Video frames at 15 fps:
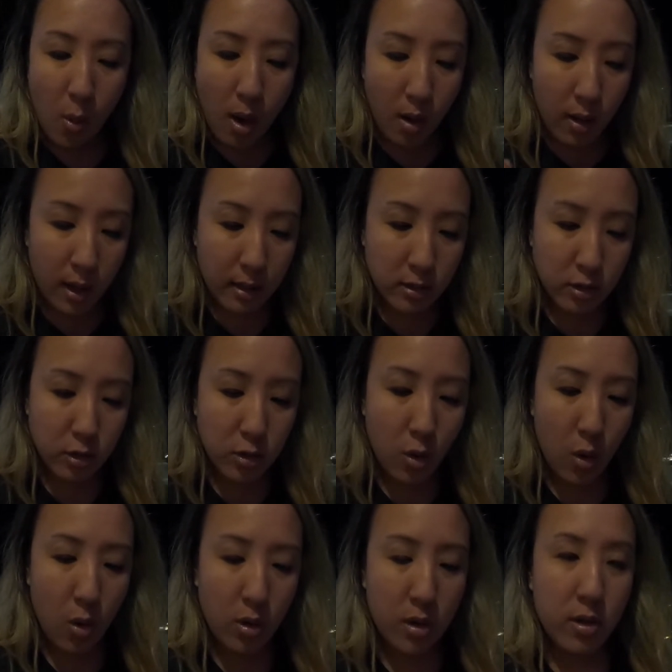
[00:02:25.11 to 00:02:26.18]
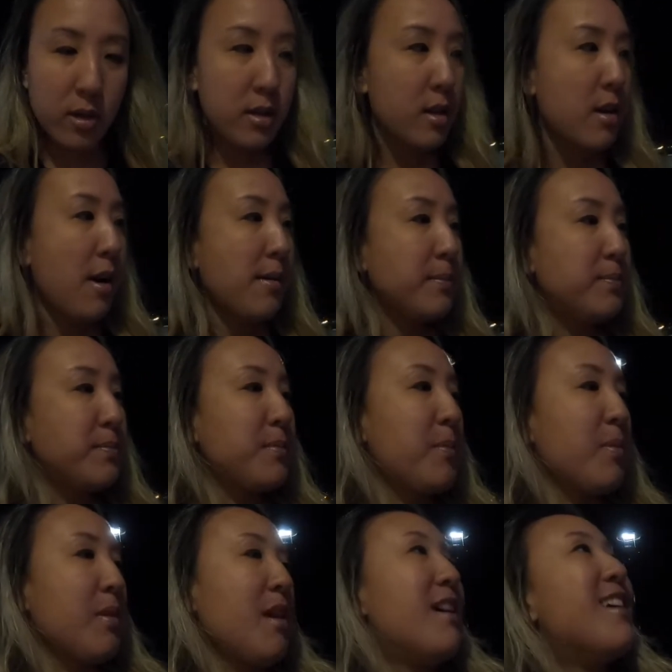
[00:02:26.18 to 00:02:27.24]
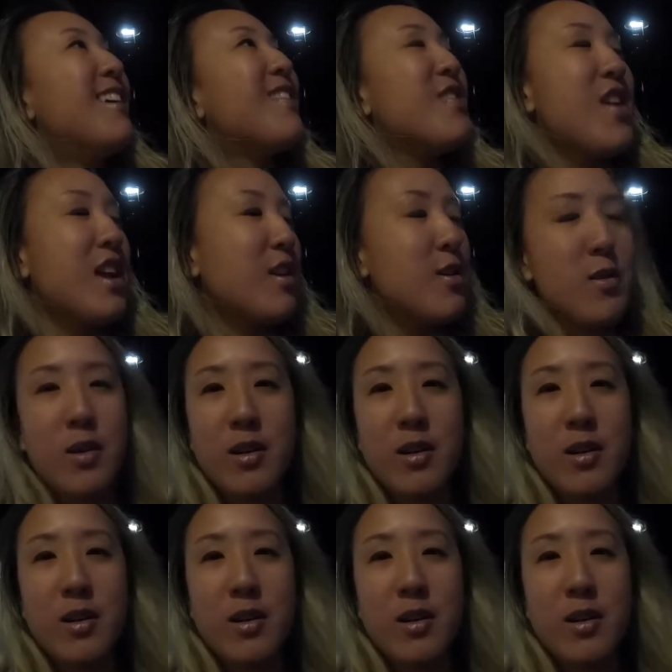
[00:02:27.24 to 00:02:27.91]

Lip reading: Wow, that's so good. Thank you.